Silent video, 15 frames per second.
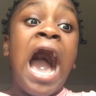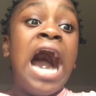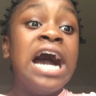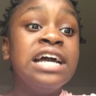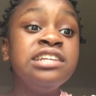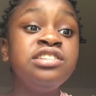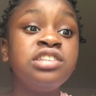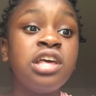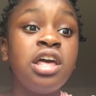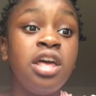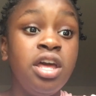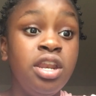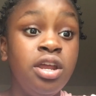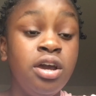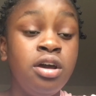I
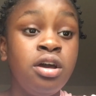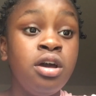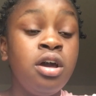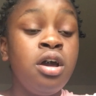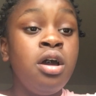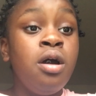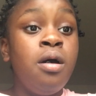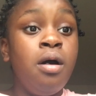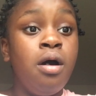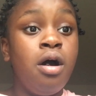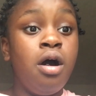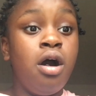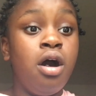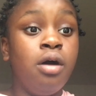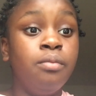said,
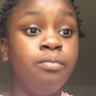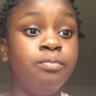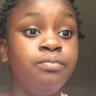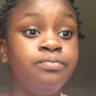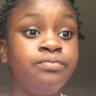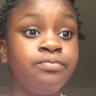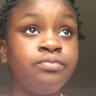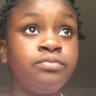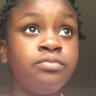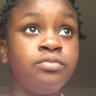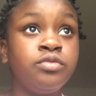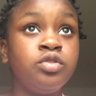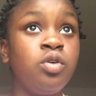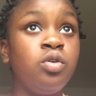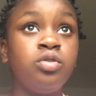go
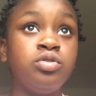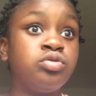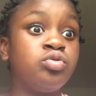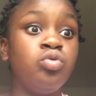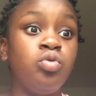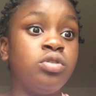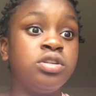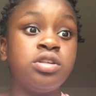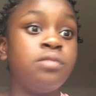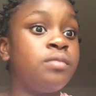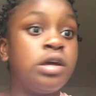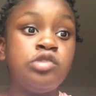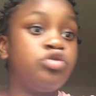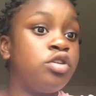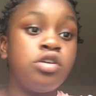to school because I'm
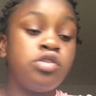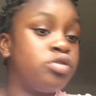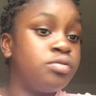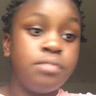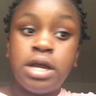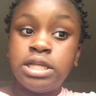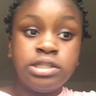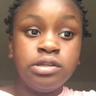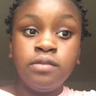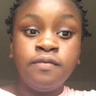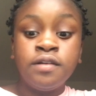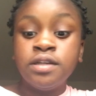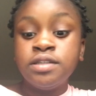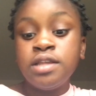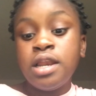not trying to hurt myself.
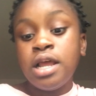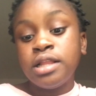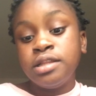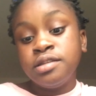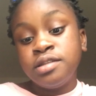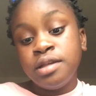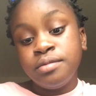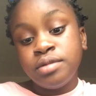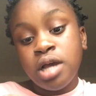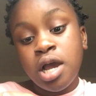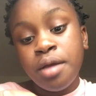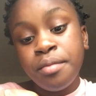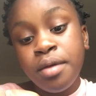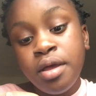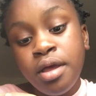Because then at the same
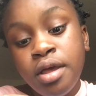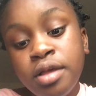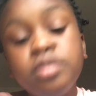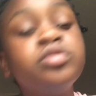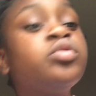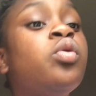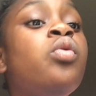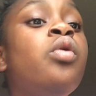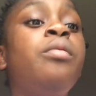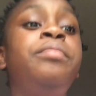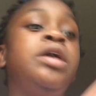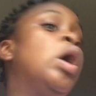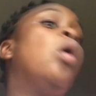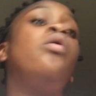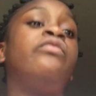time, school will
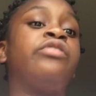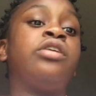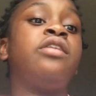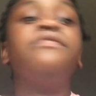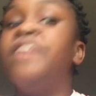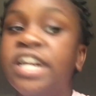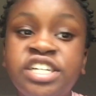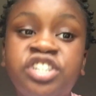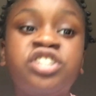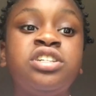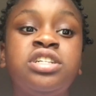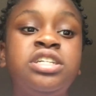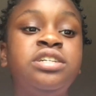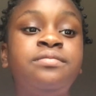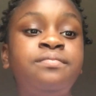be over
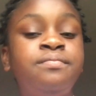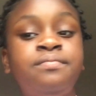eventually.